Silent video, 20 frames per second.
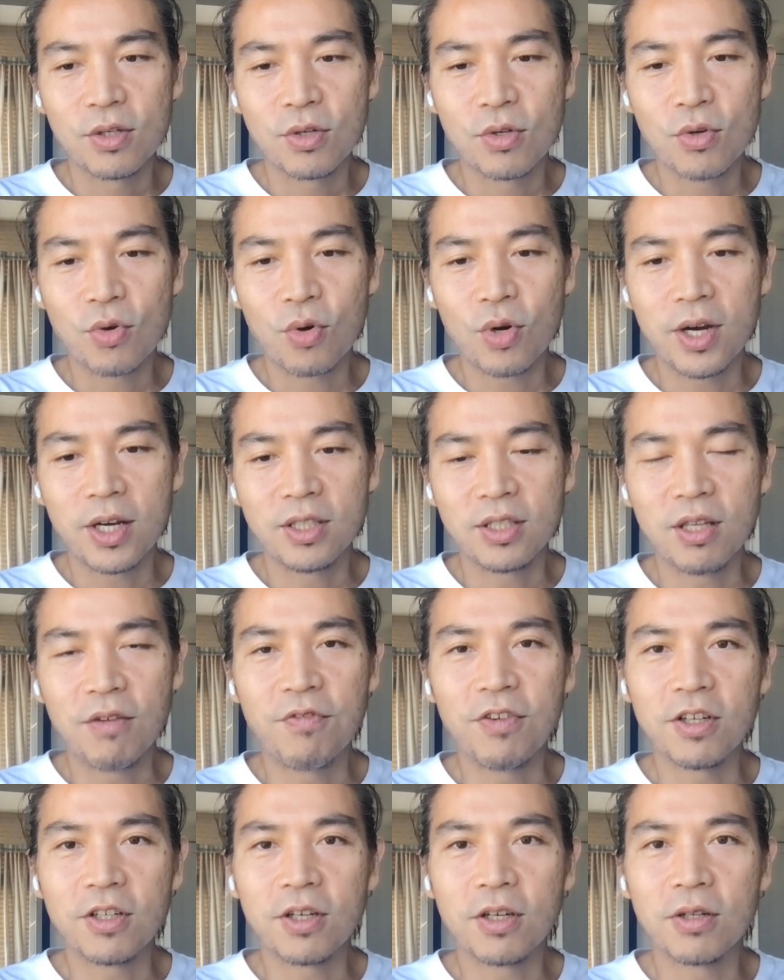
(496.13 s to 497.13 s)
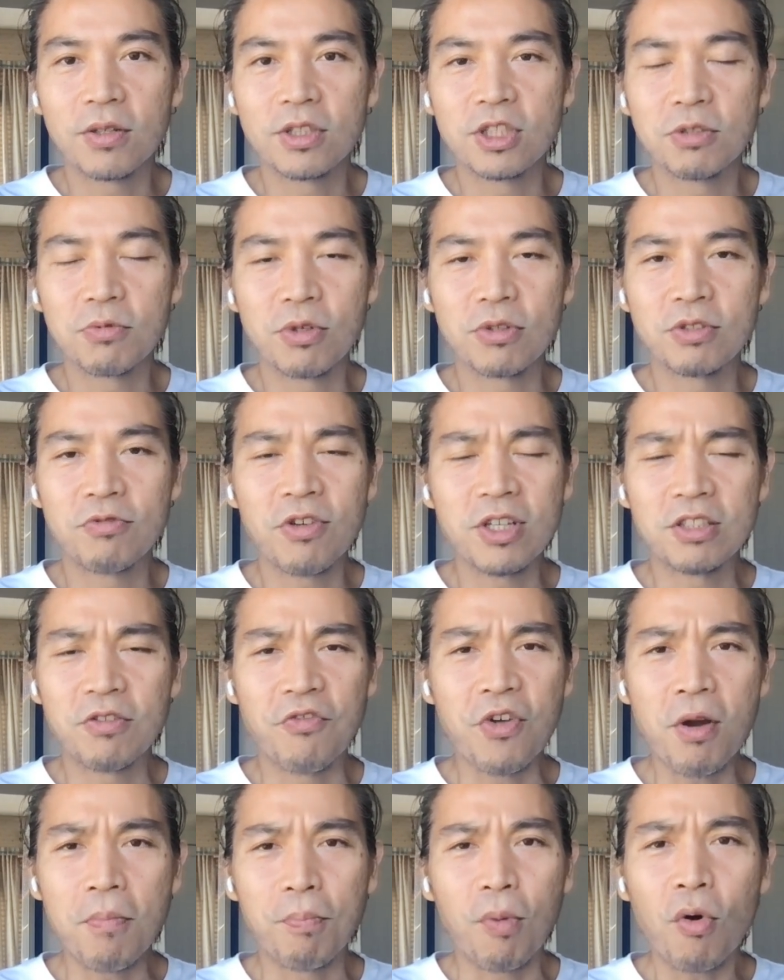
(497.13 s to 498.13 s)
quite difficult. It's a
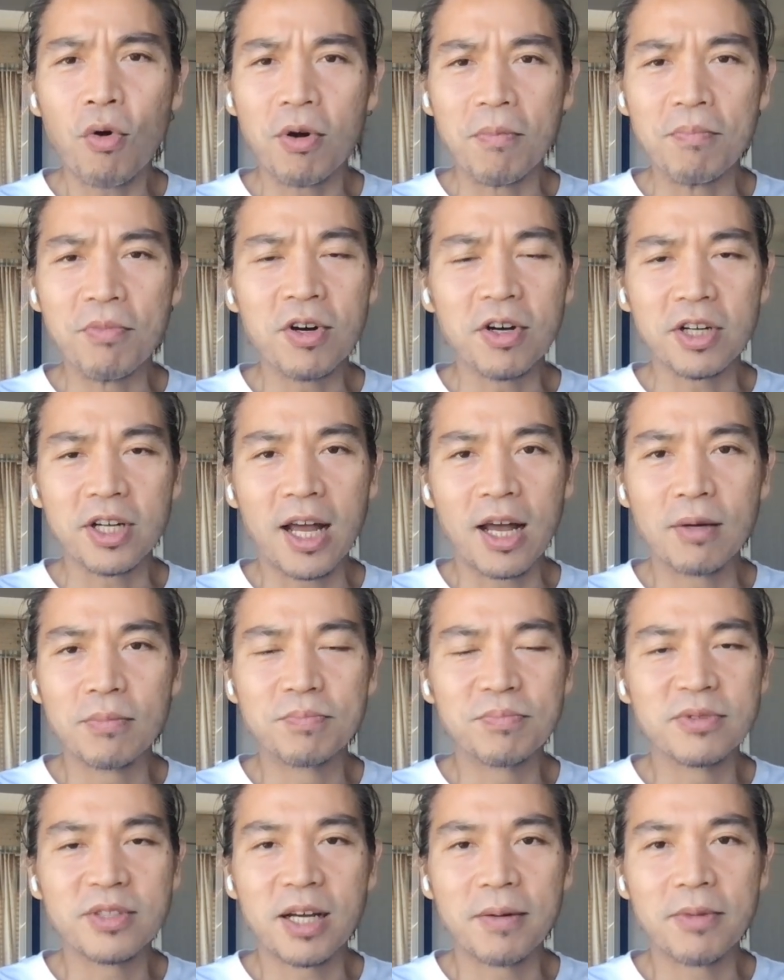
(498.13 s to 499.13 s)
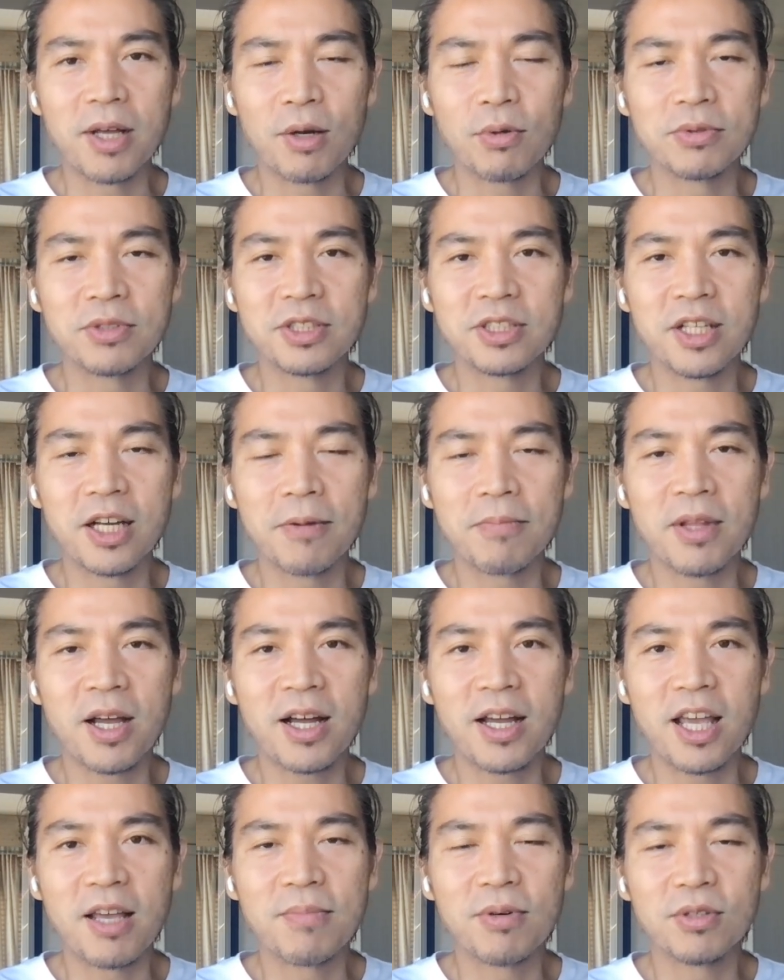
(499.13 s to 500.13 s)
very boring book. I'm
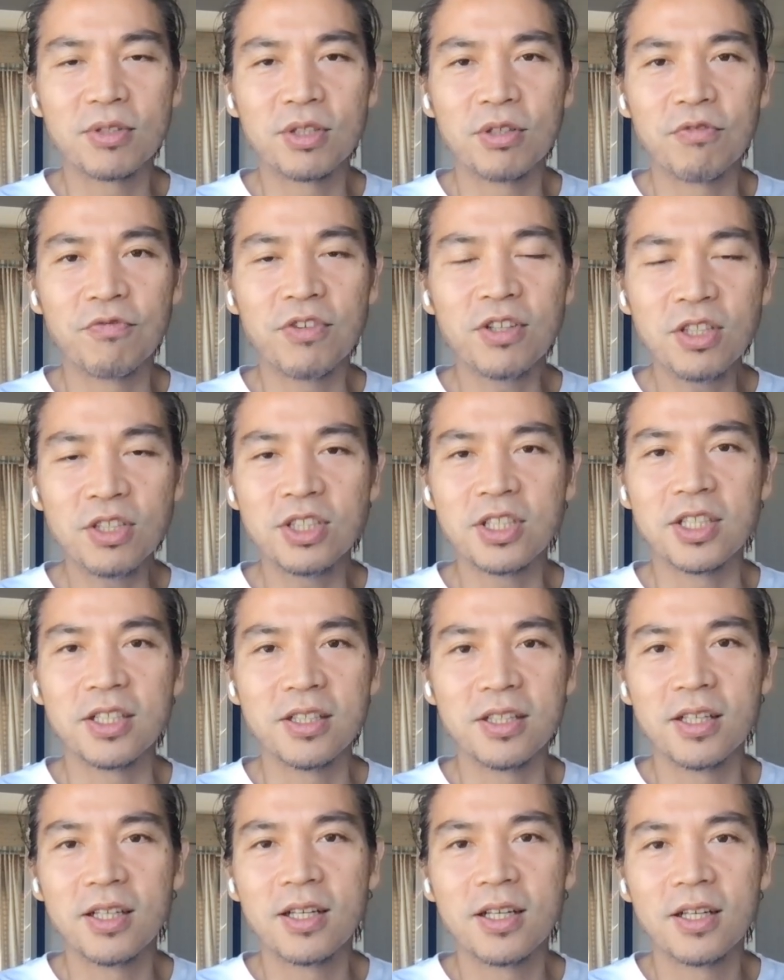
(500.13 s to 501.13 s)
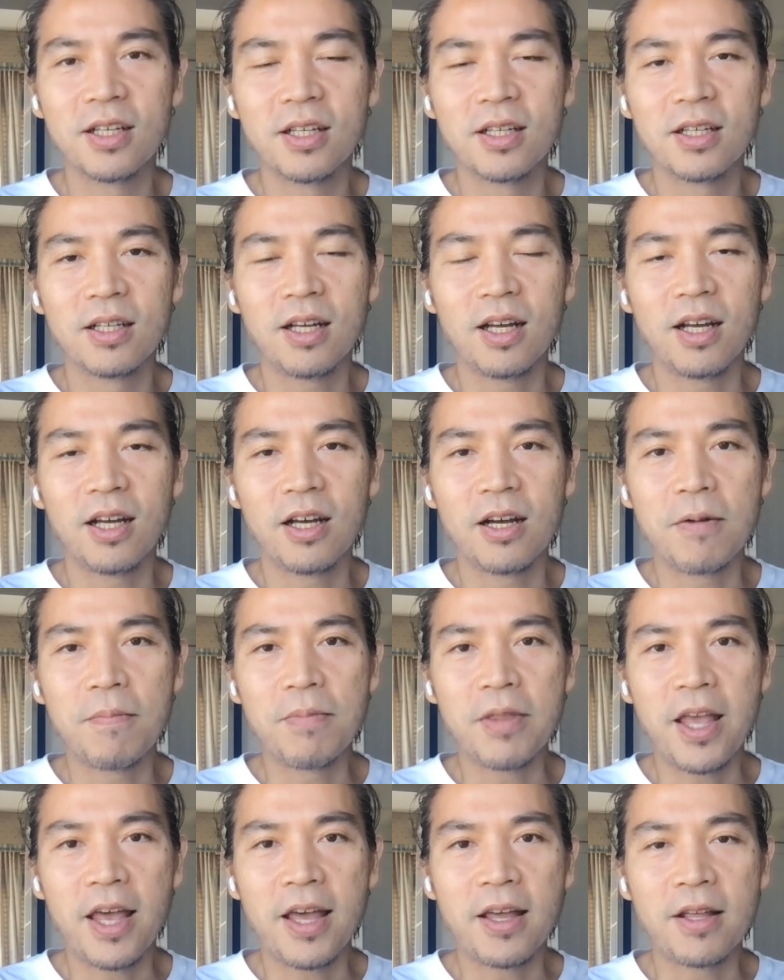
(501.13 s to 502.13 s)
not able to finish it.
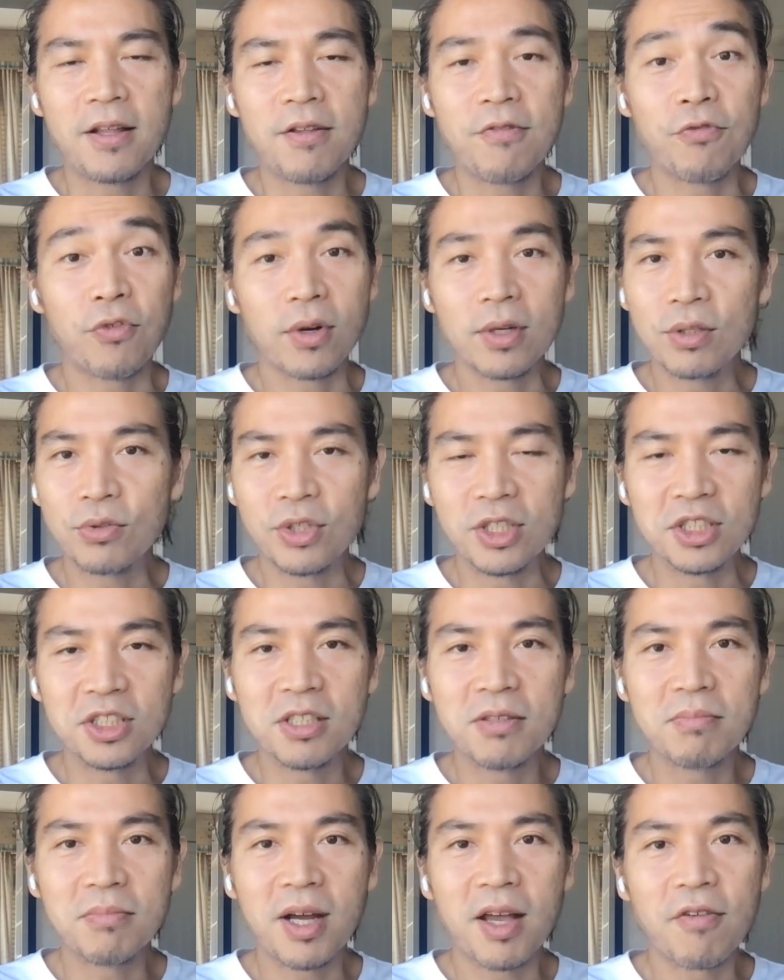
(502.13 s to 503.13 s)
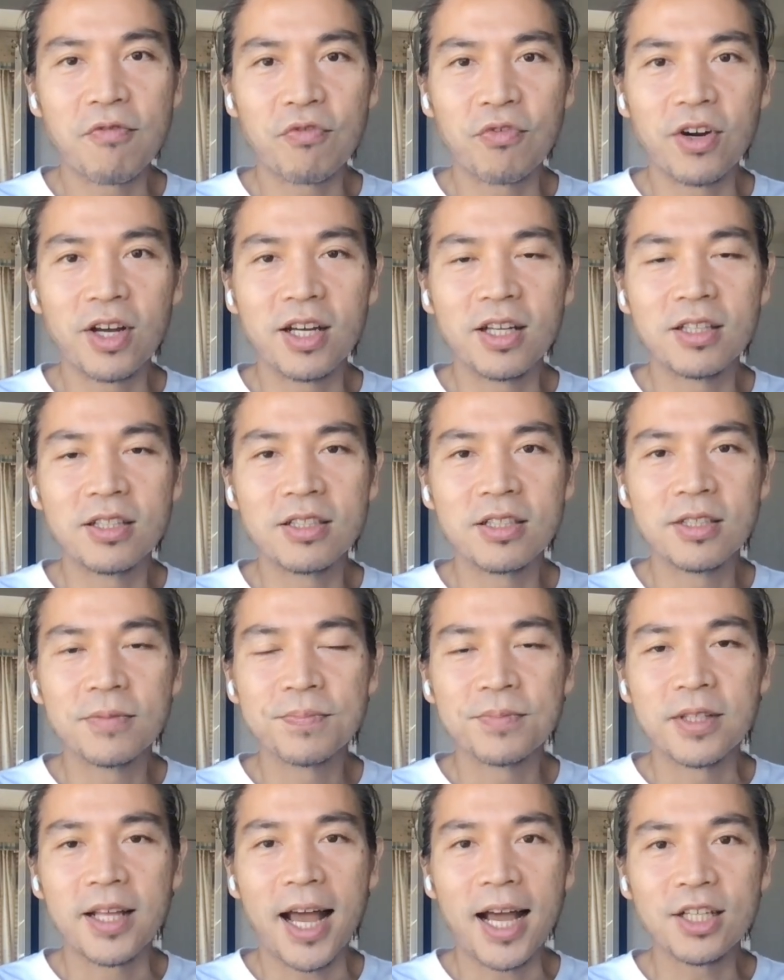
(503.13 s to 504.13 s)
And for the reason, my friend
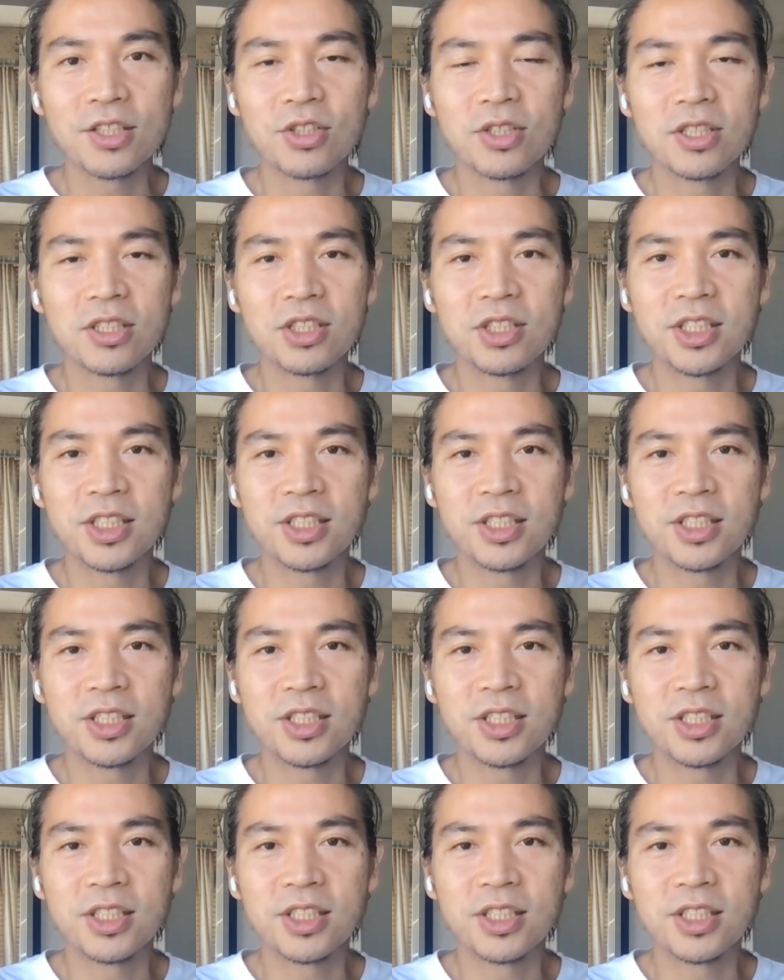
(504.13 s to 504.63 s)
actually